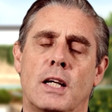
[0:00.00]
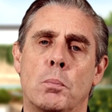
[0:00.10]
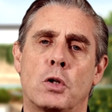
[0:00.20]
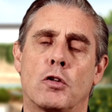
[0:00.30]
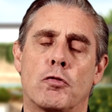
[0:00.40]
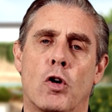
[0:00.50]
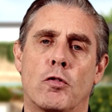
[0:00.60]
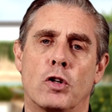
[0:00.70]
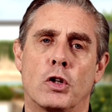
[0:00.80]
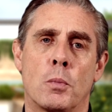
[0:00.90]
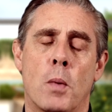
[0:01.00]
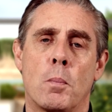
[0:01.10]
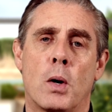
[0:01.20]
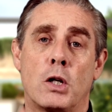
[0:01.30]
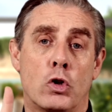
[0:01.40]
keep to the forefront of my
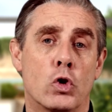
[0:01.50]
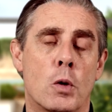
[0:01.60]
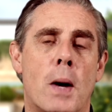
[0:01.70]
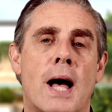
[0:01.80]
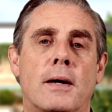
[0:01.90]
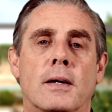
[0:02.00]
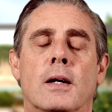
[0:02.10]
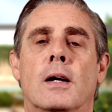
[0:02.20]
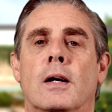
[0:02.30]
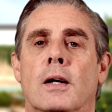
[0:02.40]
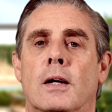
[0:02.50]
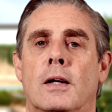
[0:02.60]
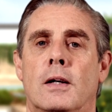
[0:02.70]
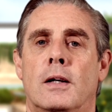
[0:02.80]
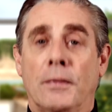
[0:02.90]
mind, good or bad,
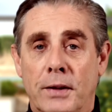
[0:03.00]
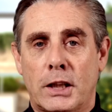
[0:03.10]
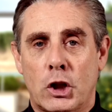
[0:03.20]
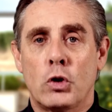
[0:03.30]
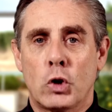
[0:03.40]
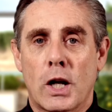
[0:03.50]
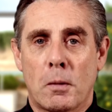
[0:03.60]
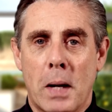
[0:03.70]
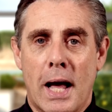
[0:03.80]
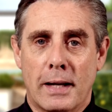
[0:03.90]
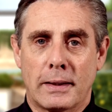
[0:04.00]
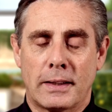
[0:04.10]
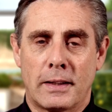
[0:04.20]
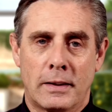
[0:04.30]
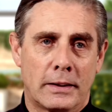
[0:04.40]
this too shall
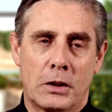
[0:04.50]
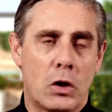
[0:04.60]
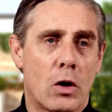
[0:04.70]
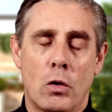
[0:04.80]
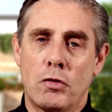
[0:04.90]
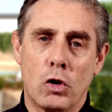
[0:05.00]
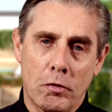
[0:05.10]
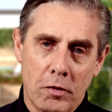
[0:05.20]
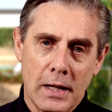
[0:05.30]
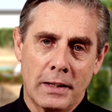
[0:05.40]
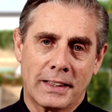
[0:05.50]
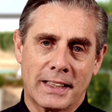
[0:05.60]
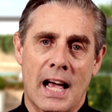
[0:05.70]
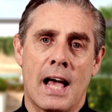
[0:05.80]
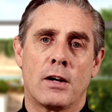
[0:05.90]
pass. So if you're feeling
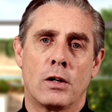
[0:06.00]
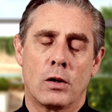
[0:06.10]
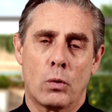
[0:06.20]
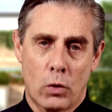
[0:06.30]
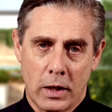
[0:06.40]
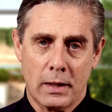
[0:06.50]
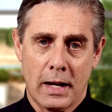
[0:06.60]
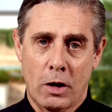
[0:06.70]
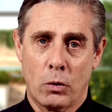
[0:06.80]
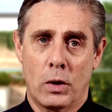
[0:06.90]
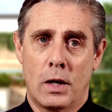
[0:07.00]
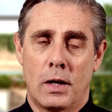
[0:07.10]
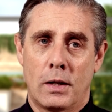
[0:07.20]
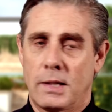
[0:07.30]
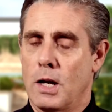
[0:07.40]
sad right now,
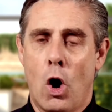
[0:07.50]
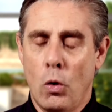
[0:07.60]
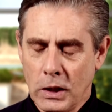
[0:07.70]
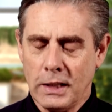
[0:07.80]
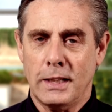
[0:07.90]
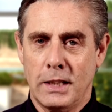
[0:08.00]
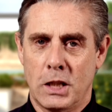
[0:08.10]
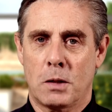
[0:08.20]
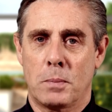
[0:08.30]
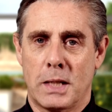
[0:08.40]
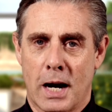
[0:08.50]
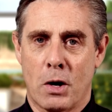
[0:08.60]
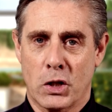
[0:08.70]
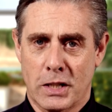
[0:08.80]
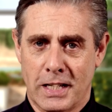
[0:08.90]
the only thing you can be
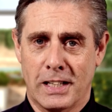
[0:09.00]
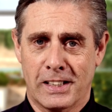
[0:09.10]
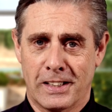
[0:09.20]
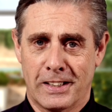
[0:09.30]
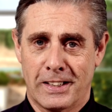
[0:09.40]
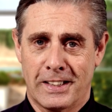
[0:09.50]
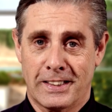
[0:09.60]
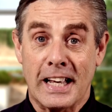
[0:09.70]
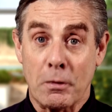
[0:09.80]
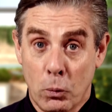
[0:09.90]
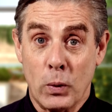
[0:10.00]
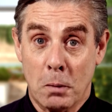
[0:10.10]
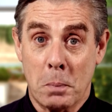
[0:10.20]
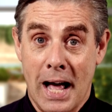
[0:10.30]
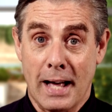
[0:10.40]
guaranteed, that it will
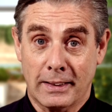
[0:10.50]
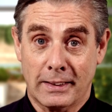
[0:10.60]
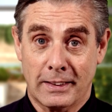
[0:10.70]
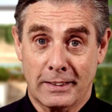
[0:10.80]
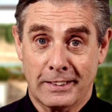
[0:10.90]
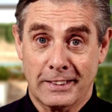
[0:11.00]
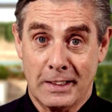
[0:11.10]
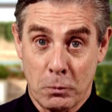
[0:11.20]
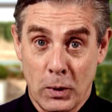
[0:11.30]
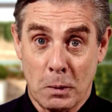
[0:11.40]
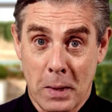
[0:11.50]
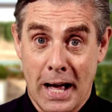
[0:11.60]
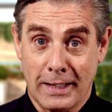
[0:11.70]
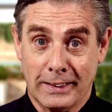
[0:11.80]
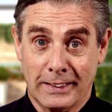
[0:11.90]
pass. It will
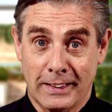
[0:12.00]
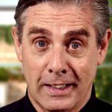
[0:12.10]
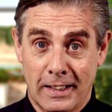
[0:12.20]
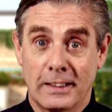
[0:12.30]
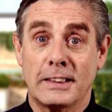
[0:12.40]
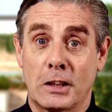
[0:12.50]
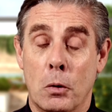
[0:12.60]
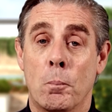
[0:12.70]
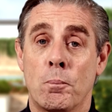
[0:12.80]
pass. So